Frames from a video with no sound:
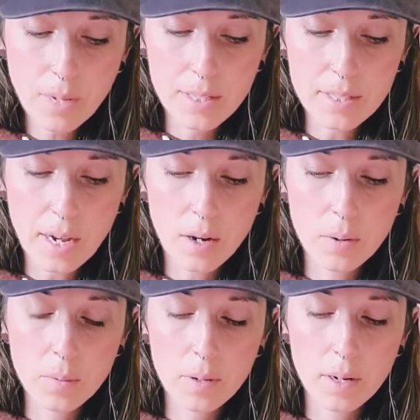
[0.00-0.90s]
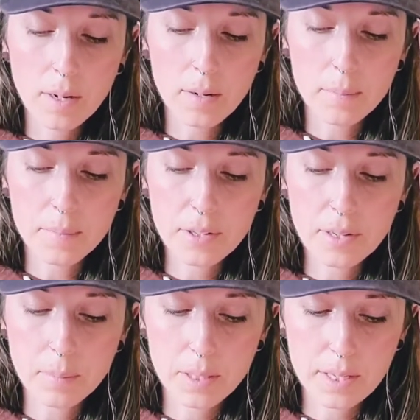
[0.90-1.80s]
And now they're in
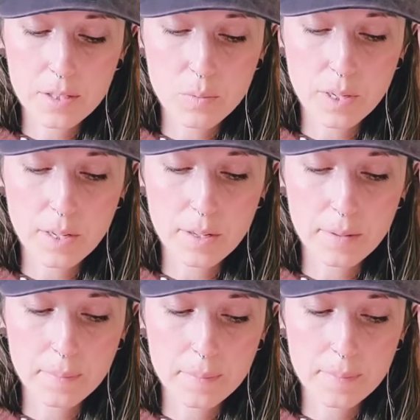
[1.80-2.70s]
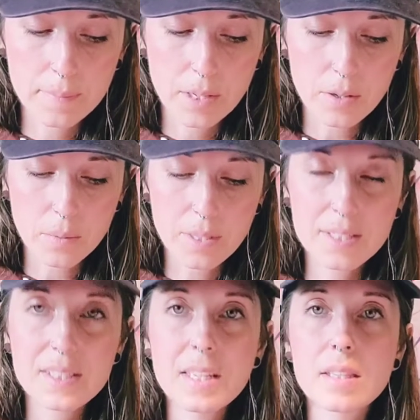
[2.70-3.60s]
a place where, you know, they
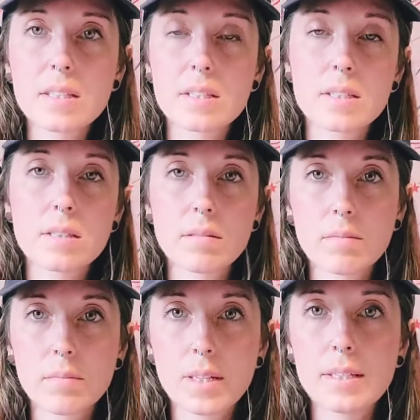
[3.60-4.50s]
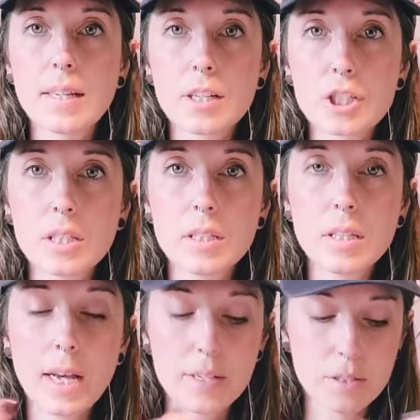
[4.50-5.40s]
see this connection
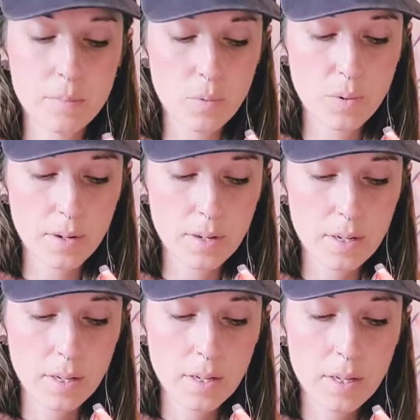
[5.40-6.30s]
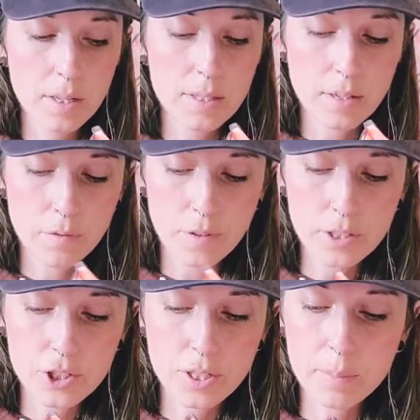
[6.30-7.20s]
as more than a
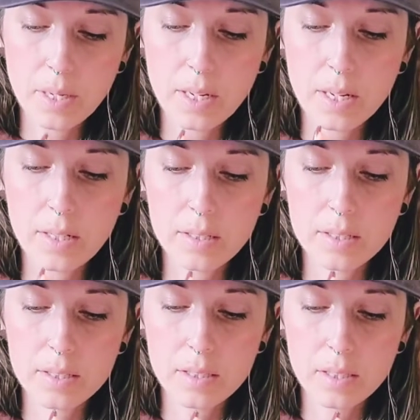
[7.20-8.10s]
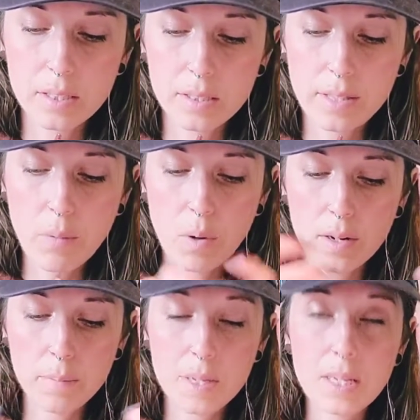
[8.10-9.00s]
friendship, and they
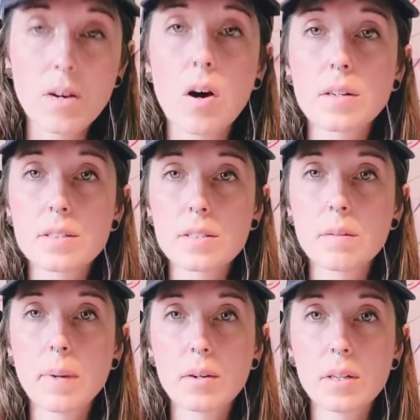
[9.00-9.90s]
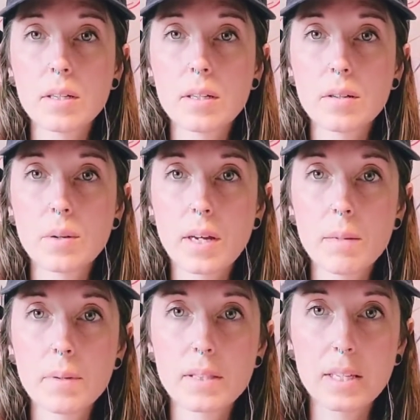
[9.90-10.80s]
want to be honest about it, okay?
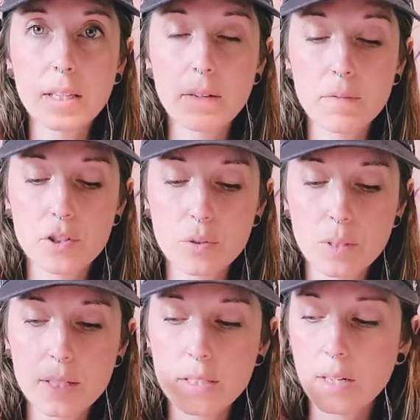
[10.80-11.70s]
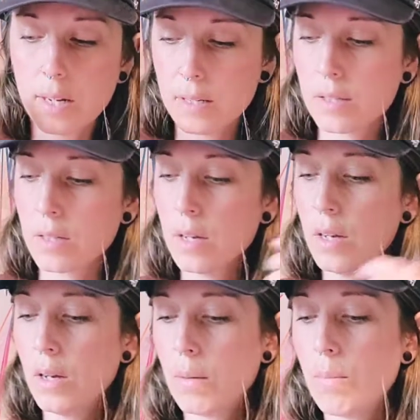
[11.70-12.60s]
But they, like, visualize it as
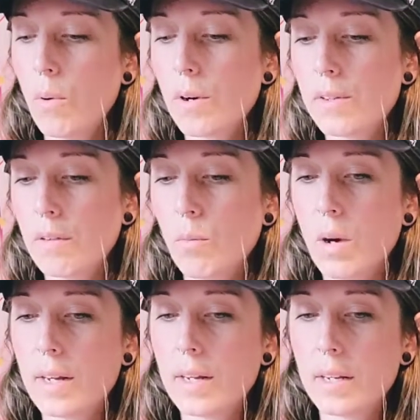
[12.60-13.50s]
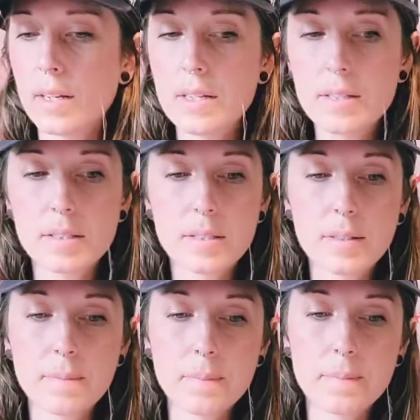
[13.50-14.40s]
more than what it is.
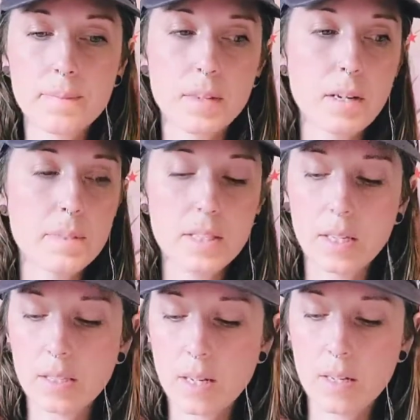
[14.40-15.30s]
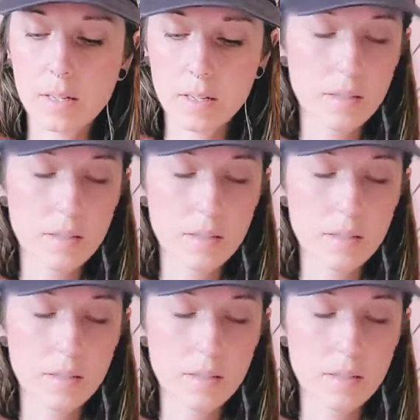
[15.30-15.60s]
And I'm seeing that.